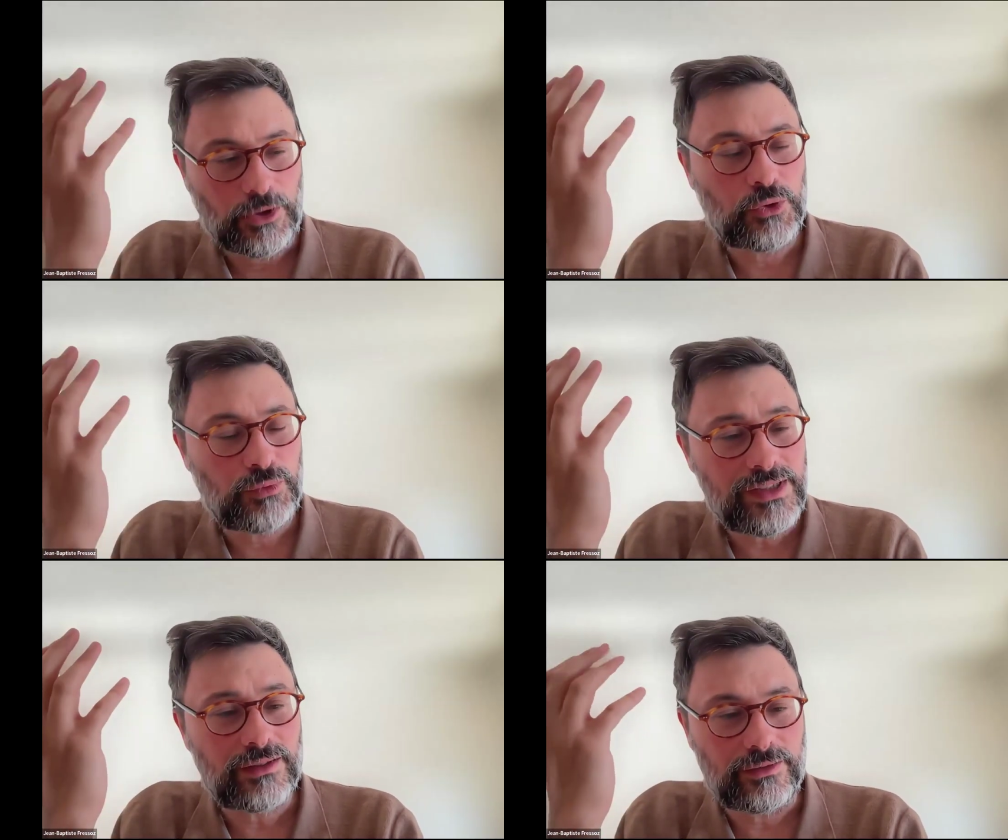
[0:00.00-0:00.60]
But
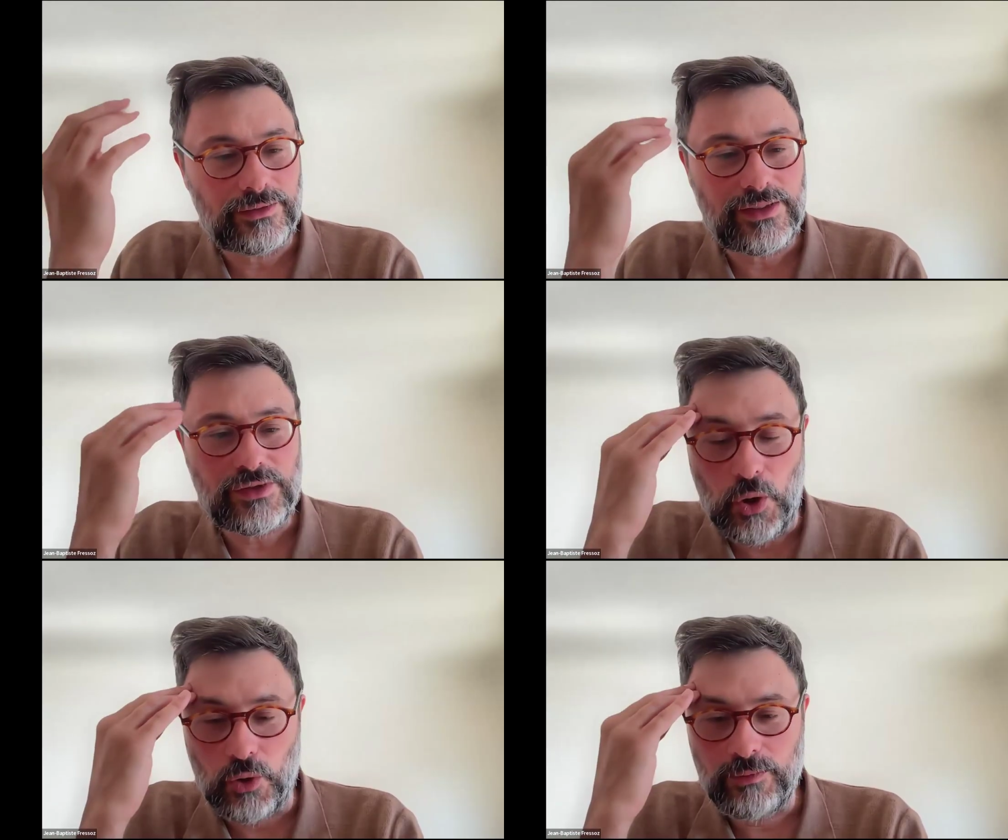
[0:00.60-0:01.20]
Switzerland
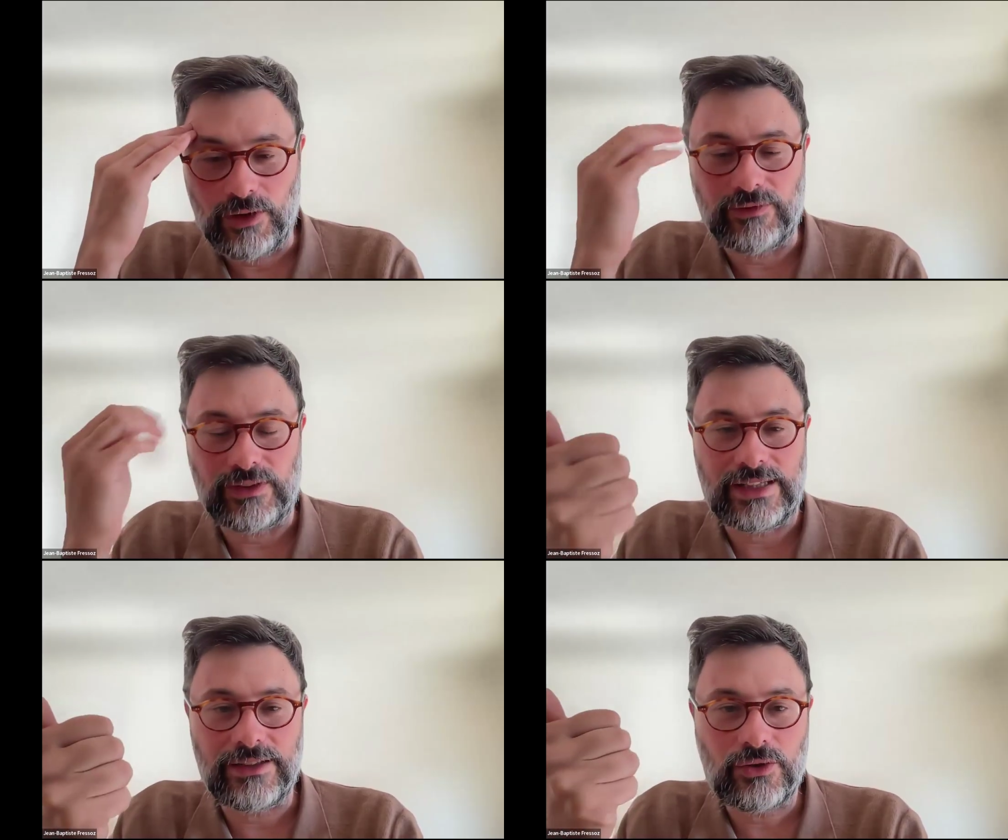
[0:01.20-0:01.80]
is a home of
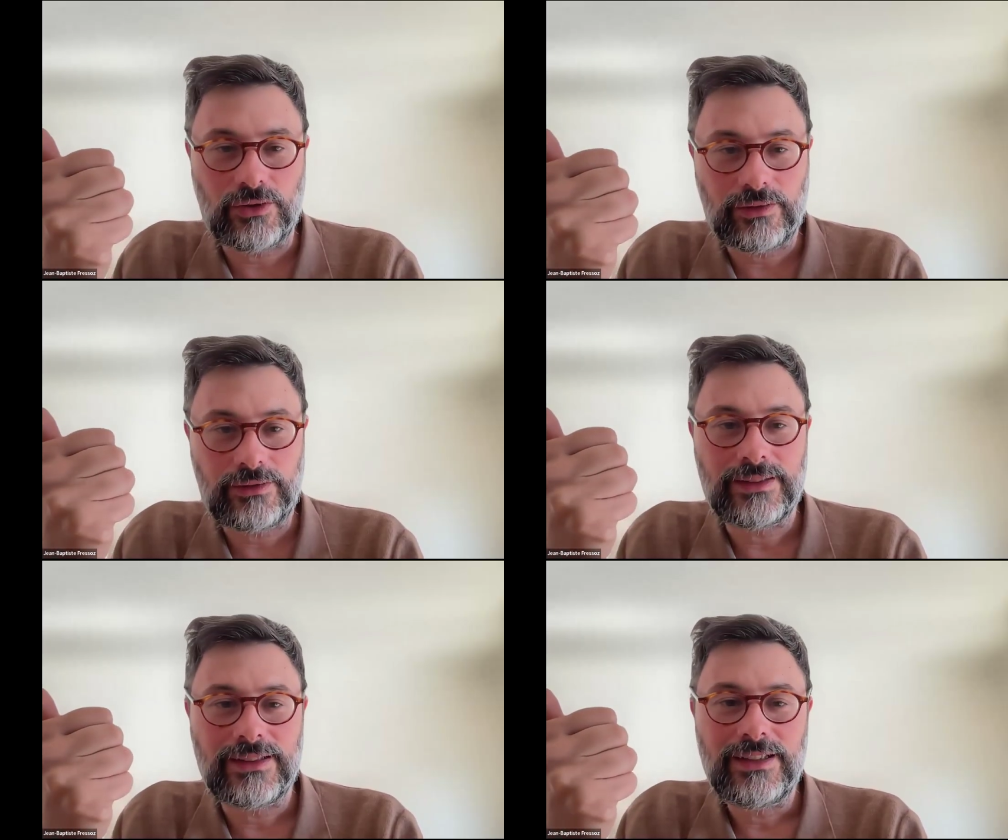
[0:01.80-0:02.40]
Glencore,